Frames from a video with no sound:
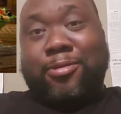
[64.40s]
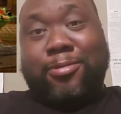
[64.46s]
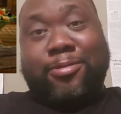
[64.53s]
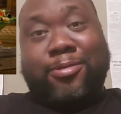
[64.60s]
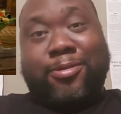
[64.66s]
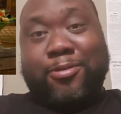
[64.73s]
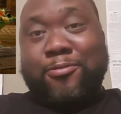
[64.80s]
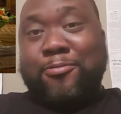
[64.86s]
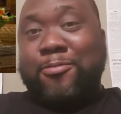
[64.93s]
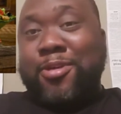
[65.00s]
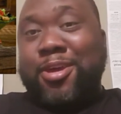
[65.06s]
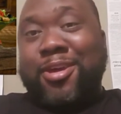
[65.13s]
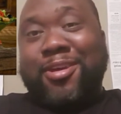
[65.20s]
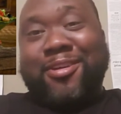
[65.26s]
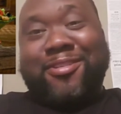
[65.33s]
some soup.
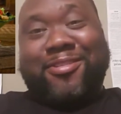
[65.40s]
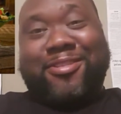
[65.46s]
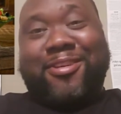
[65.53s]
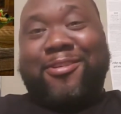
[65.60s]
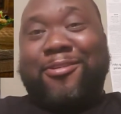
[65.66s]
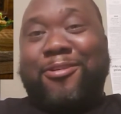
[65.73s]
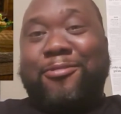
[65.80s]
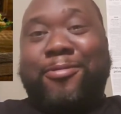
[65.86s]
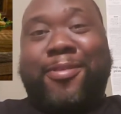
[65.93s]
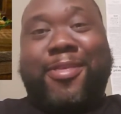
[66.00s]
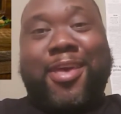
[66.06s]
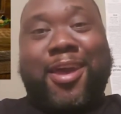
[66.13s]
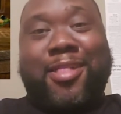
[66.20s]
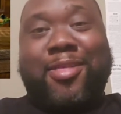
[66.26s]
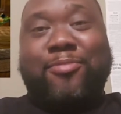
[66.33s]
All on
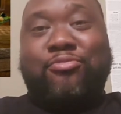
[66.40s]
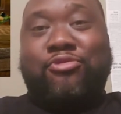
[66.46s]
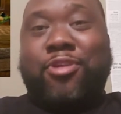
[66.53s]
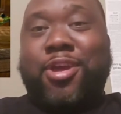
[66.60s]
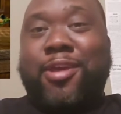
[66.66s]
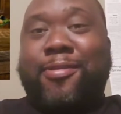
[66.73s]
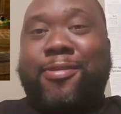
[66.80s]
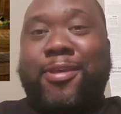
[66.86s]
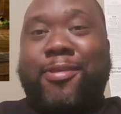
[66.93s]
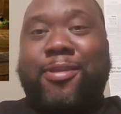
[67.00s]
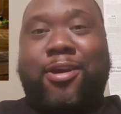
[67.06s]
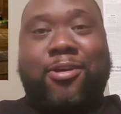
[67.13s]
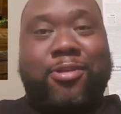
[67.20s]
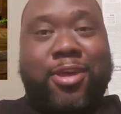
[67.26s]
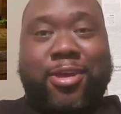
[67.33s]
salad, breadsticks,
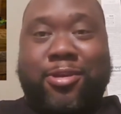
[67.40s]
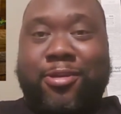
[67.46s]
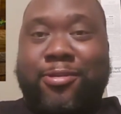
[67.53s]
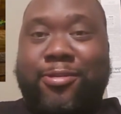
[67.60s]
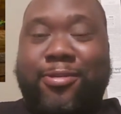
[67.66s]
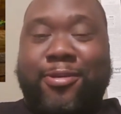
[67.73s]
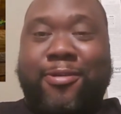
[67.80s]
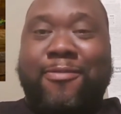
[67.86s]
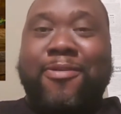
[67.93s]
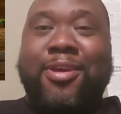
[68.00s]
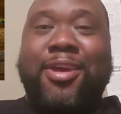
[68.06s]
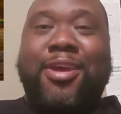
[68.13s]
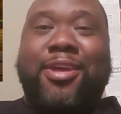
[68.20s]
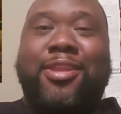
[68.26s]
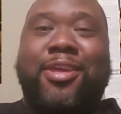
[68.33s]
all that good stuff.
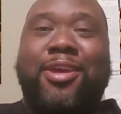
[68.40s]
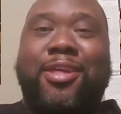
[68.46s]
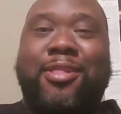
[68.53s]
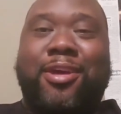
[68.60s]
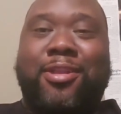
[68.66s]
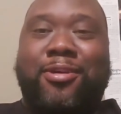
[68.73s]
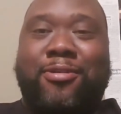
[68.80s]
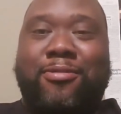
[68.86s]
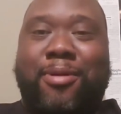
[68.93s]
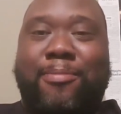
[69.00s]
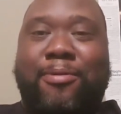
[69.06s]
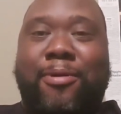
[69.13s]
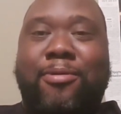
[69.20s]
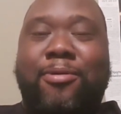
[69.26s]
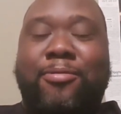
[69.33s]
Then later on, I'll probably